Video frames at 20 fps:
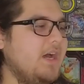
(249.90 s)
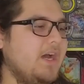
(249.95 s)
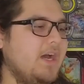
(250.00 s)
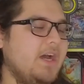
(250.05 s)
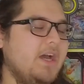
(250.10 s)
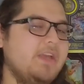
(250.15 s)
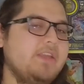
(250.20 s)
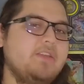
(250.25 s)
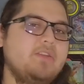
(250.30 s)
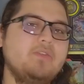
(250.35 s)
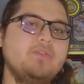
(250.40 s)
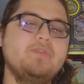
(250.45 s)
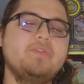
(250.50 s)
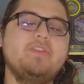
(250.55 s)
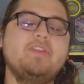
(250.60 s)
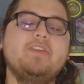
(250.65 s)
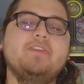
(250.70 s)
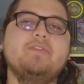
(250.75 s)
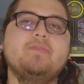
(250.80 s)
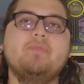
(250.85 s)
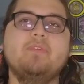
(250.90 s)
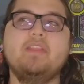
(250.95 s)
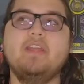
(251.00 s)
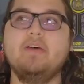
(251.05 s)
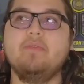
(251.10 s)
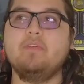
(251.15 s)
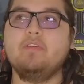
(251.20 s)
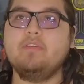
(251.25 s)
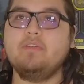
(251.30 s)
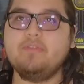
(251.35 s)
I use this with
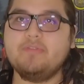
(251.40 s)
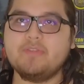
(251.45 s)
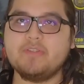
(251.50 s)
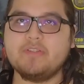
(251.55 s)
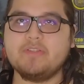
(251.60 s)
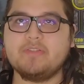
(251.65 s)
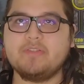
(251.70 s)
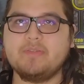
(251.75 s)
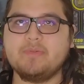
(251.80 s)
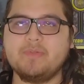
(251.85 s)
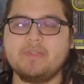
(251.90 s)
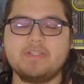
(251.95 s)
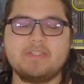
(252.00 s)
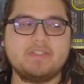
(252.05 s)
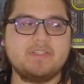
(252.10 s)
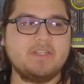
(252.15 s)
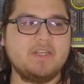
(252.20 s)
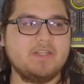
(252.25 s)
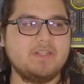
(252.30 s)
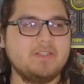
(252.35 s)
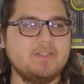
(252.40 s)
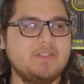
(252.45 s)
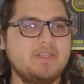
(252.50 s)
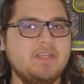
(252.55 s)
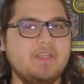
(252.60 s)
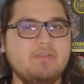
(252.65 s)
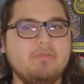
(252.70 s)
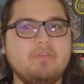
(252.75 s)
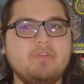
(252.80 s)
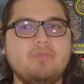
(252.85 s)
Evolutions to an extent.
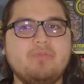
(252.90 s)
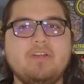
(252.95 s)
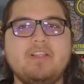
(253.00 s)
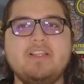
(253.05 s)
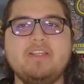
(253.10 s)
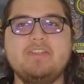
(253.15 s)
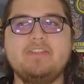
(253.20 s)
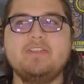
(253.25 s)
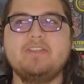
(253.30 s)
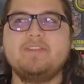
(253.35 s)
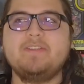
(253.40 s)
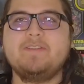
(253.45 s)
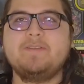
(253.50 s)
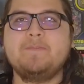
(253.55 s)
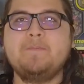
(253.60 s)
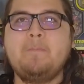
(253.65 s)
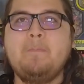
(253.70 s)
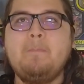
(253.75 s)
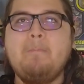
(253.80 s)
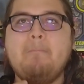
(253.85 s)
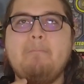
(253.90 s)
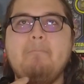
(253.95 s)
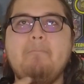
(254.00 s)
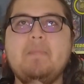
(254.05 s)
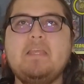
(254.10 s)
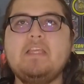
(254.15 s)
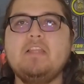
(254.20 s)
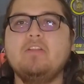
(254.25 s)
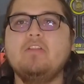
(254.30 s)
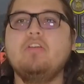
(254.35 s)
It was really just
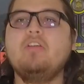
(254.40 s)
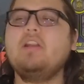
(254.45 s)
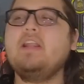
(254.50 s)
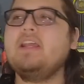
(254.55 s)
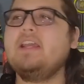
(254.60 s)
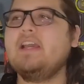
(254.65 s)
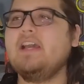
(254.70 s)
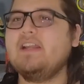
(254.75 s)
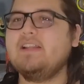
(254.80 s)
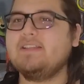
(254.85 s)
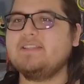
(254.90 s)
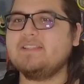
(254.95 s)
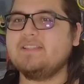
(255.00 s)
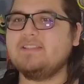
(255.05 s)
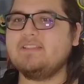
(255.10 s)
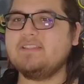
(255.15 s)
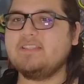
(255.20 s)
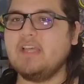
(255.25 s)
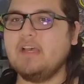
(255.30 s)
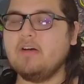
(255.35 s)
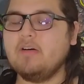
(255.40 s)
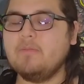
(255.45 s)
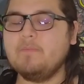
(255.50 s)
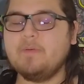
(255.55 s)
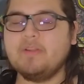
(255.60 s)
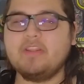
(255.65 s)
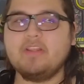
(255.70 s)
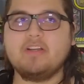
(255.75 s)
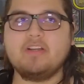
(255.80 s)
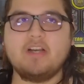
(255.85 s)
me learning how to sell,
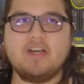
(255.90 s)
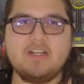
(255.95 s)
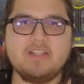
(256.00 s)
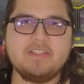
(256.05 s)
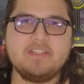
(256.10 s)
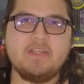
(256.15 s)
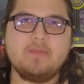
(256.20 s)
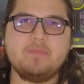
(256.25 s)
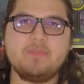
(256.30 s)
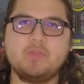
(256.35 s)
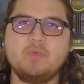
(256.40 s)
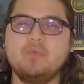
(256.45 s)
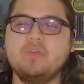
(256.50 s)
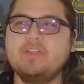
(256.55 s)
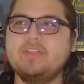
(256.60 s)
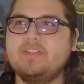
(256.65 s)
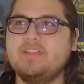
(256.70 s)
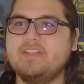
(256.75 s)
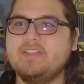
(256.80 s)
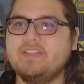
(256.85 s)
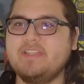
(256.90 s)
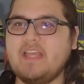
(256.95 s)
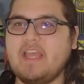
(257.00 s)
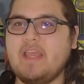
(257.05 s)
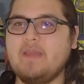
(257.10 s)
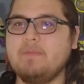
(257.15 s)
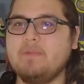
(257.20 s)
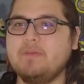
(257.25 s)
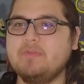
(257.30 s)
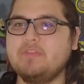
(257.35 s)
but the concept was the
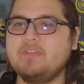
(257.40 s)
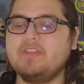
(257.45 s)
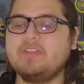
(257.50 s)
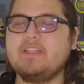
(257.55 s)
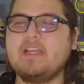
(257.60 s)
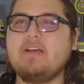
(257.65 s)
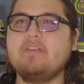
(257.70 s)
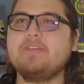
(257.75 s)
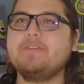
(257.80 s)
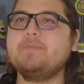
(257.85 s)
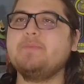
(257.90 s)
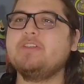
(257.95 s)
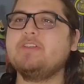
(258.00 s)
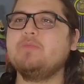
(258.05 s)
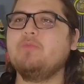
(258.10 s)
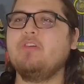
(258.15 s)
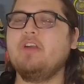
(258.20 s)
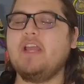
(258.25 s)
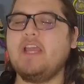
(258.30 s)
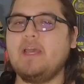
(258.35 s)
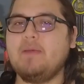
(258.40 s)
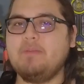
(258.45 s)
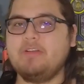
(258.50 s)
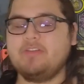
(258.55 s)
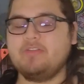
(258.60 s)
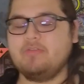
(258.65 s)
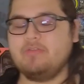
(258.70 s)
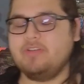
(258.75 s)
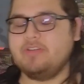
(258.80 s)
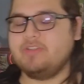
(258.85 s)
same. It was just I was much more
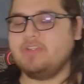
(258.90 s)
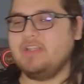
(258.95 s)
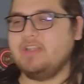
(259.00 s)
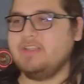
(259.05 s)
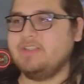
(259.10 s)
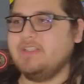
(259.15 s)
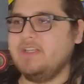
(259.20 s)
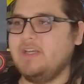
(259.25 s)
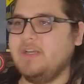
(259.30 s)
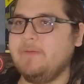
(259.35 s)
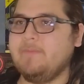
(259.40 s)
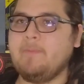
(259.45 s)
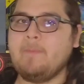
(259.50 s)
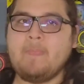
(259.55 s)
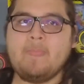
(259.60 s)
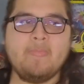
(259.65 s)
amateurish at the time.